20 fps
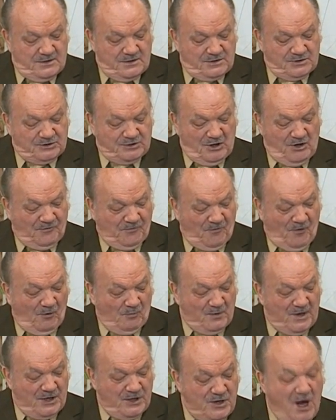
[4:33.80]
So,
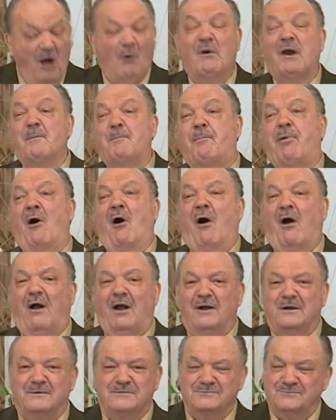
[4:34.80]
for we know in
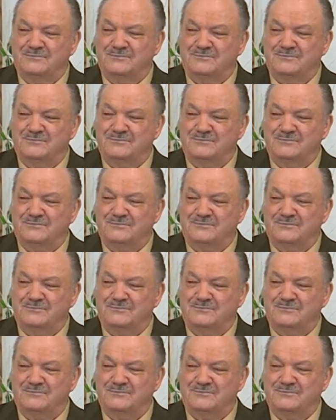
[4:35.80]
part,